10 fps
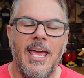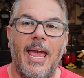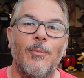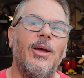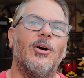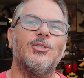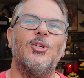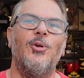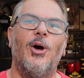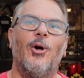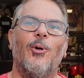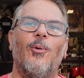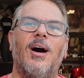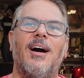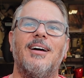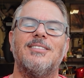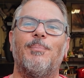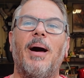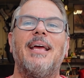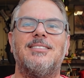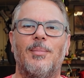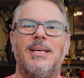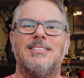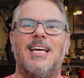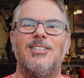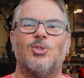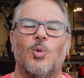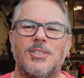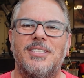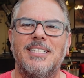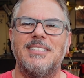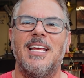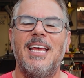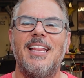And we also know by some inside sources